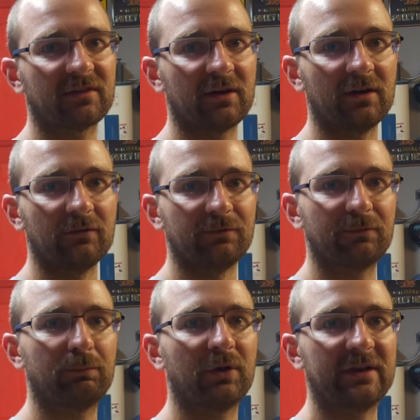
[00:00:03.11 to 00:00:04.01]
of
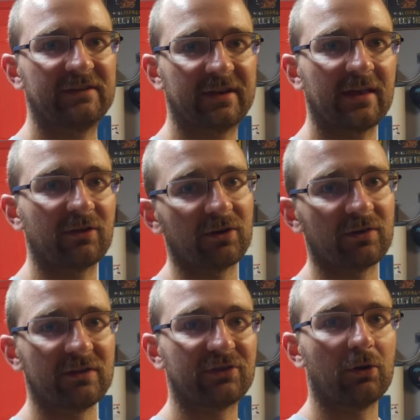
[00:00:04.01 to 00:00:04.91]
putting together
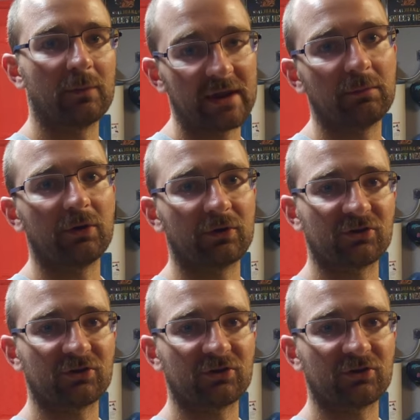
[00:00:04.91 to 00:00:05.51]
these homemade boat